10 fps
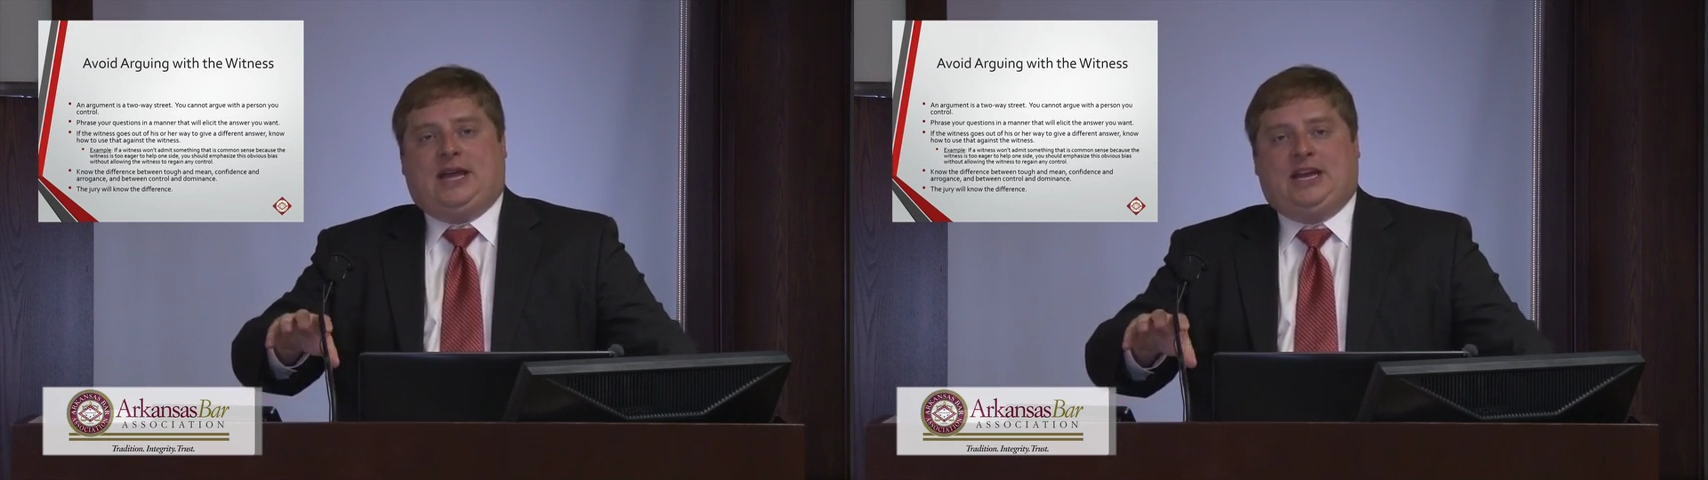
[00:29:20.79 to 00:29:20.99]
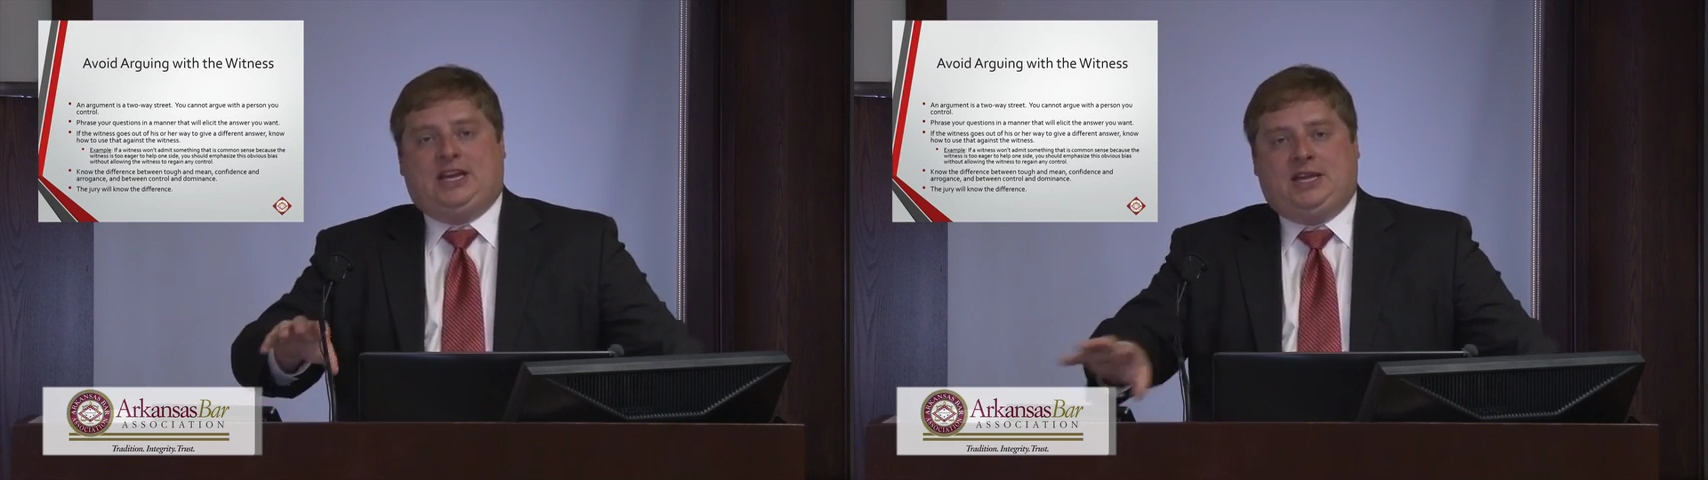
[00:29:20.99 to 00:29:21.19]

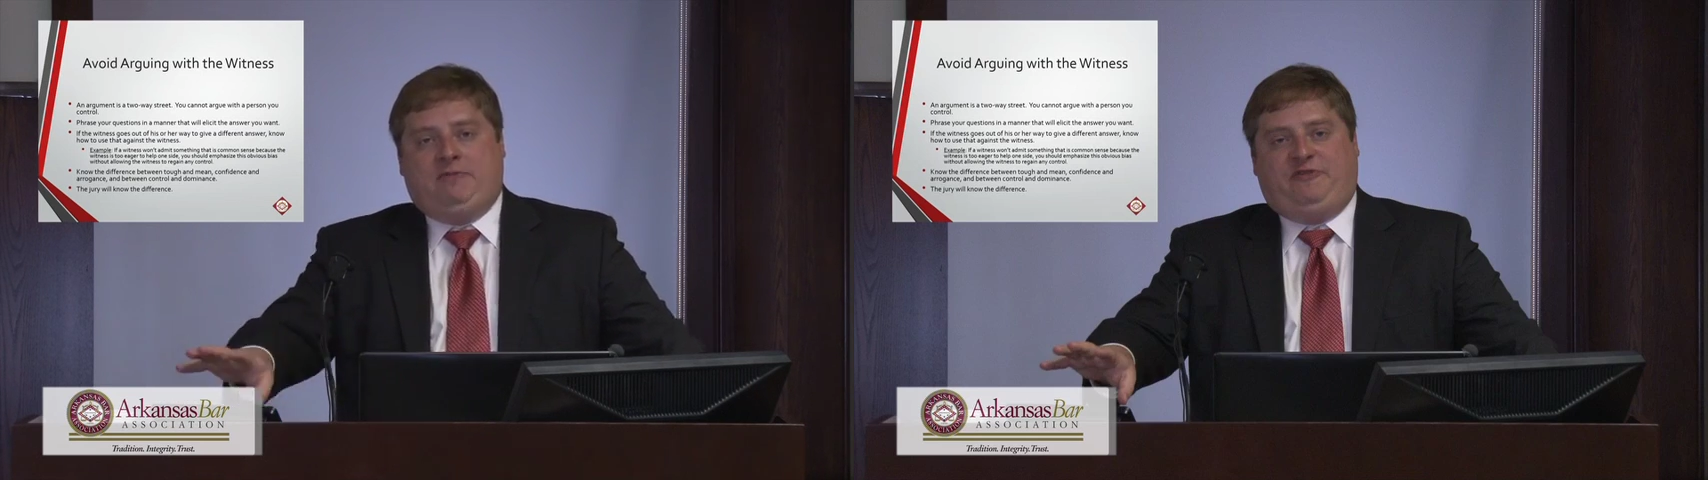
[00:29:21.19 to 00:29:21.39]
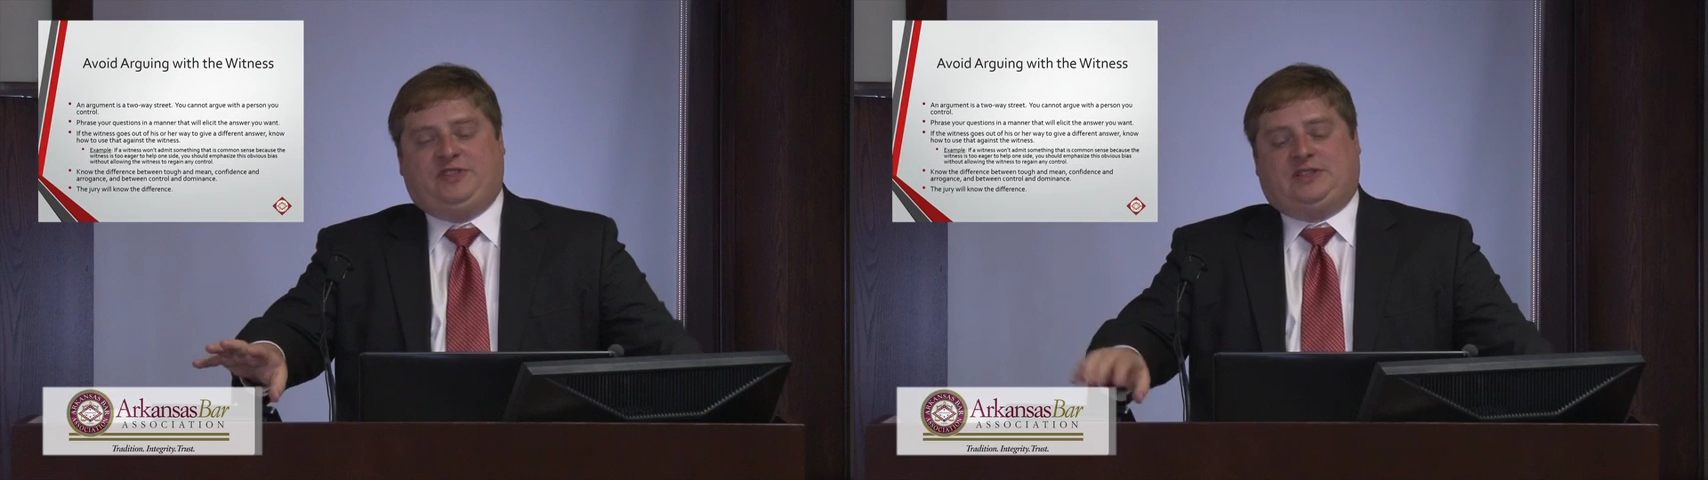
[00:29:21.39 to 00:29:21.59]
and
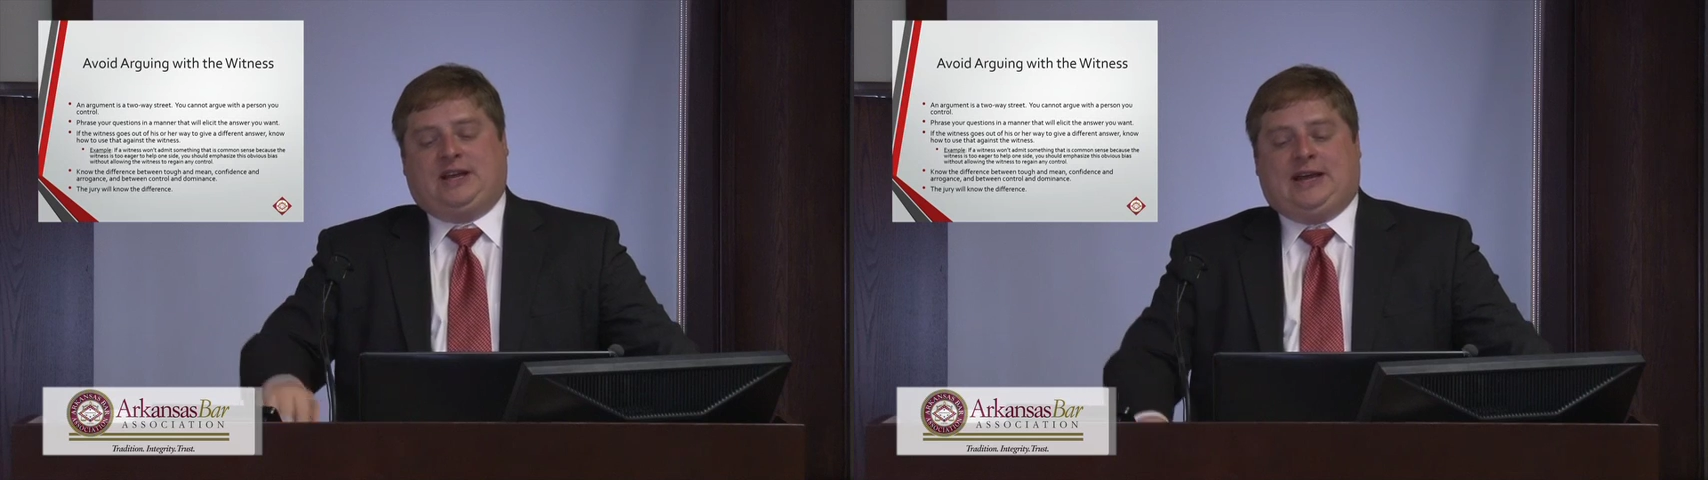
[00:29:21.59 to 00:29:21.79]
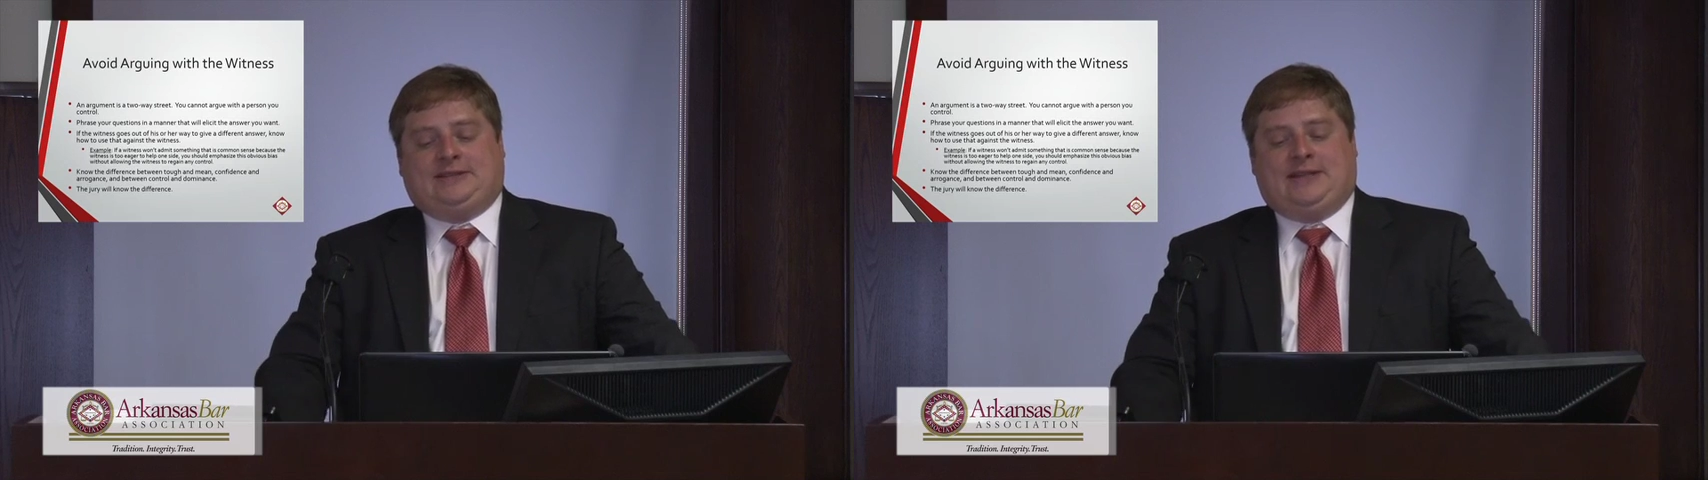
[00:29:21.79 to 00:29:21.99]

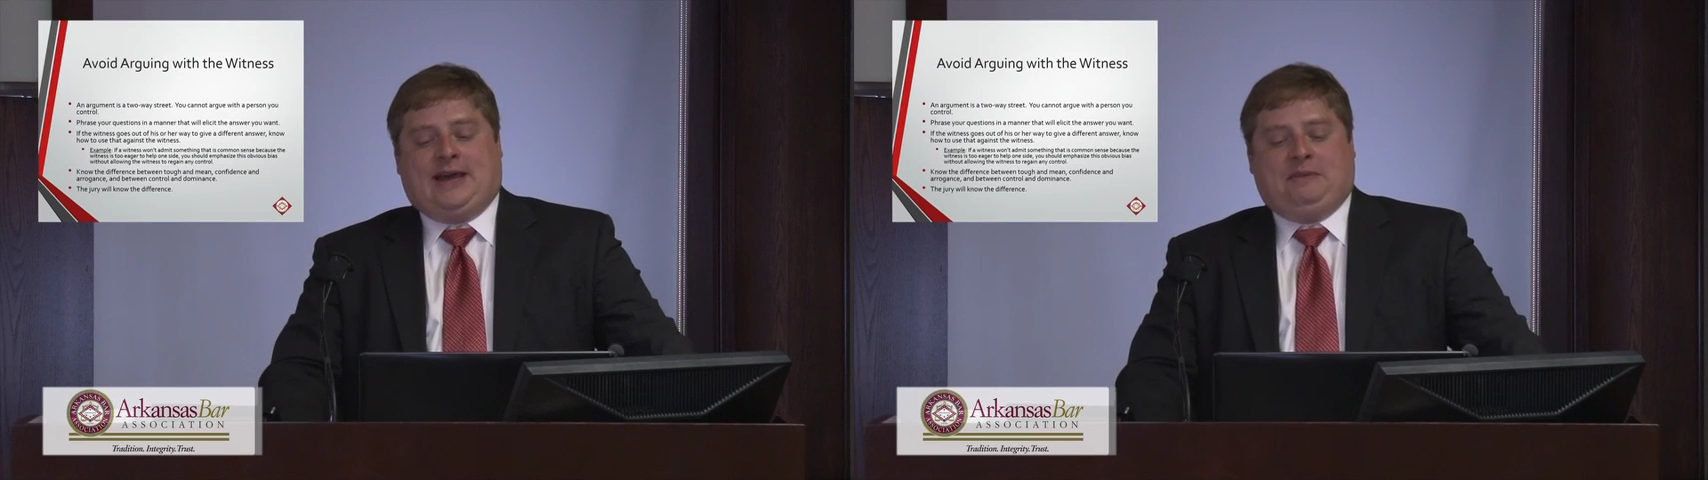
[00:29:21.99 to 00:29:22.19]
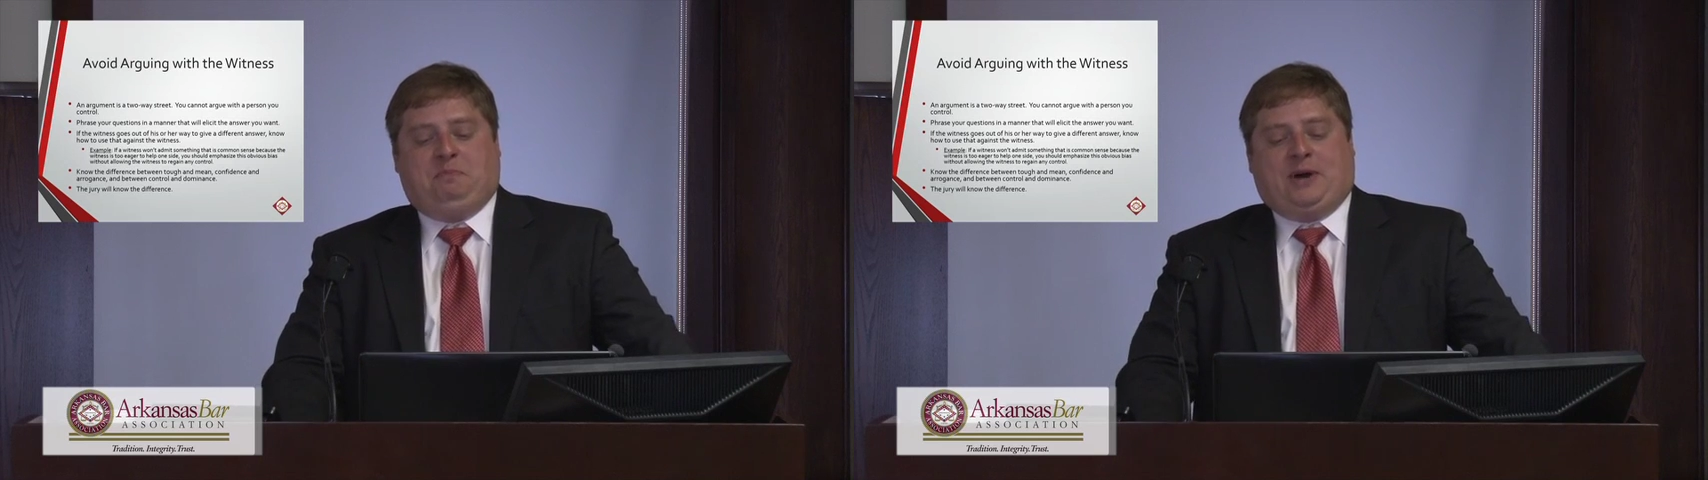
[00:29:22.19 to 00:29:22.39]
emphasize
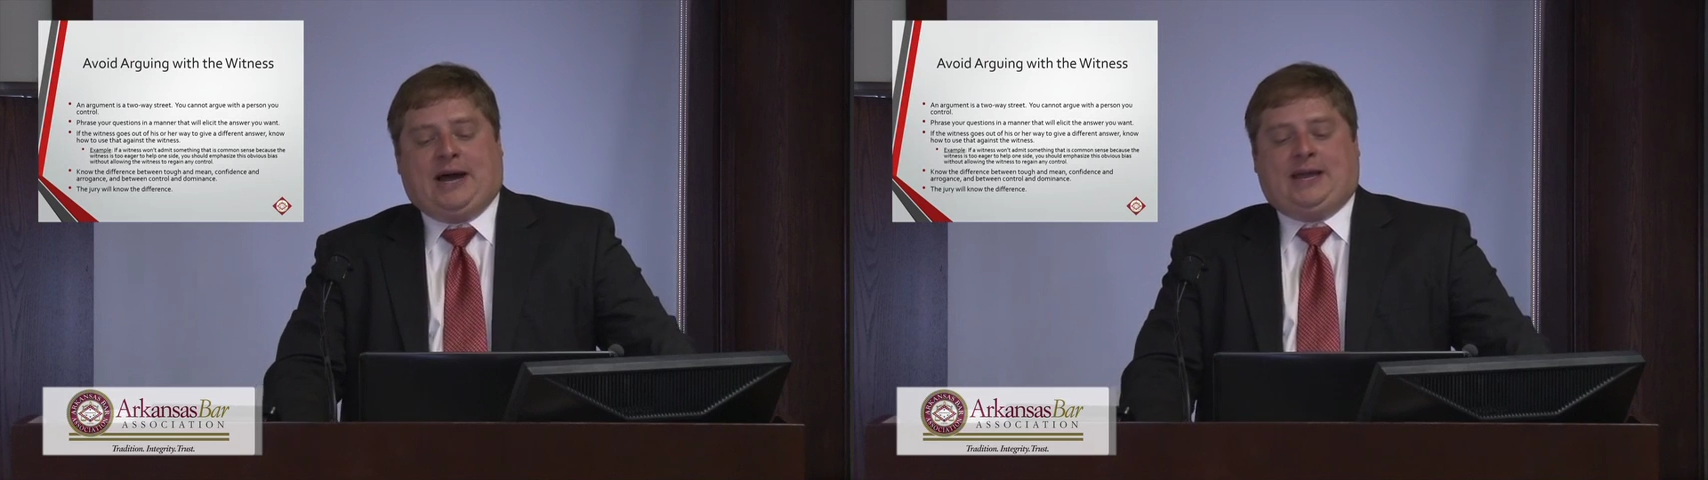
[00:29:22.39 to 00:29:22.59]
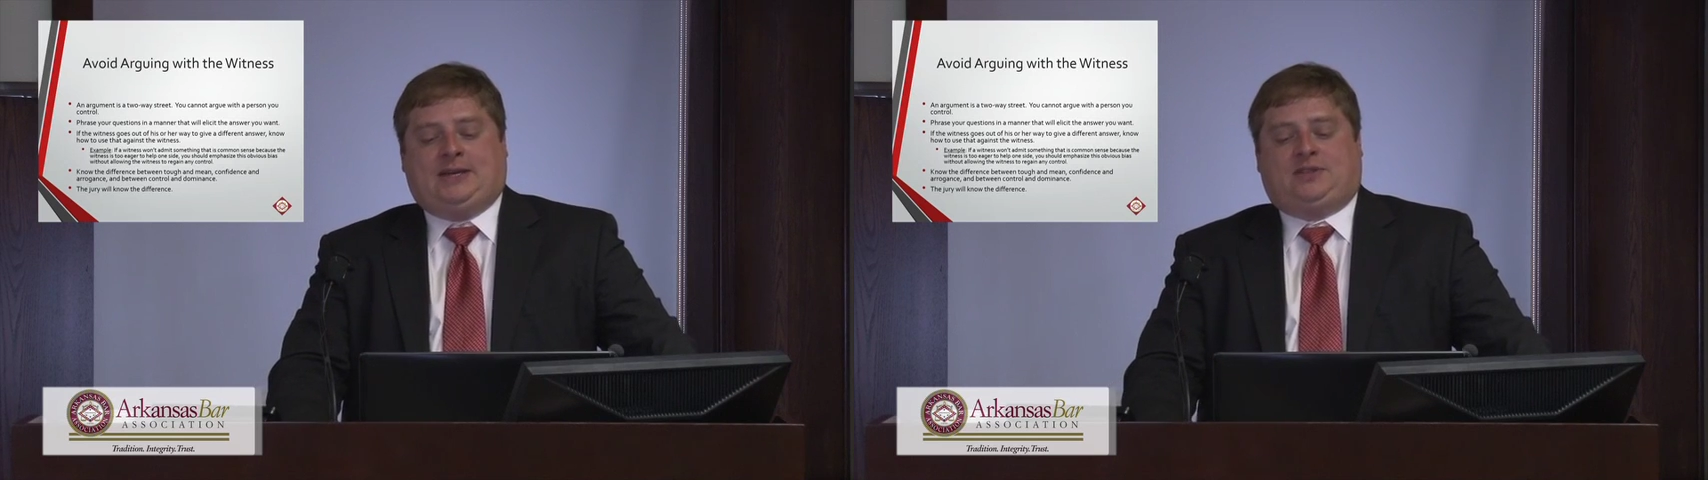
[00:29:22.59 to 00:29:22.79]
that
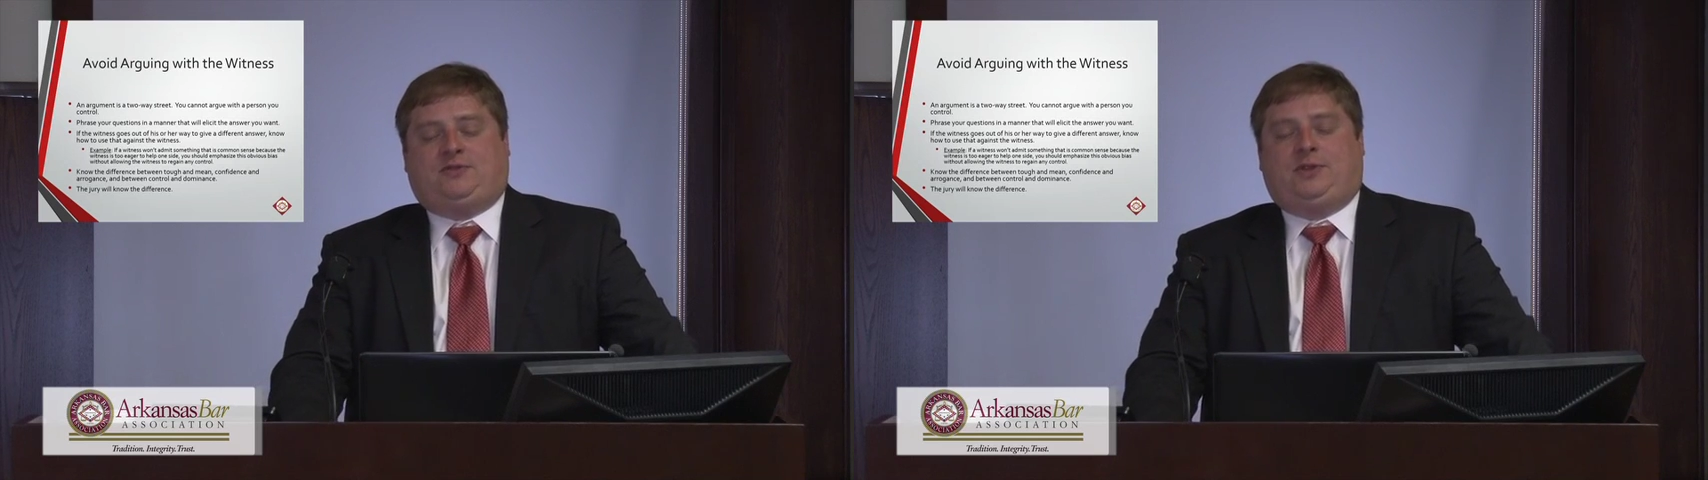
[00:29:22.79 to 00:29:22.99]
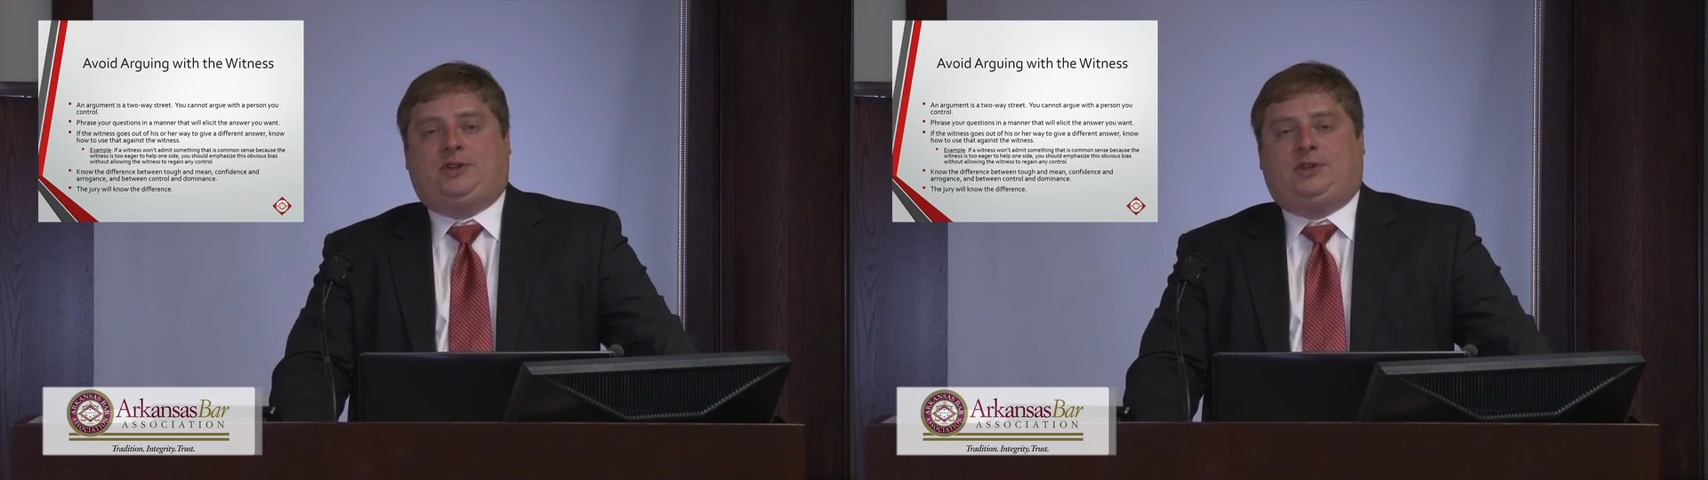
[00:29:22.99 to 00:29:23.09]
bias for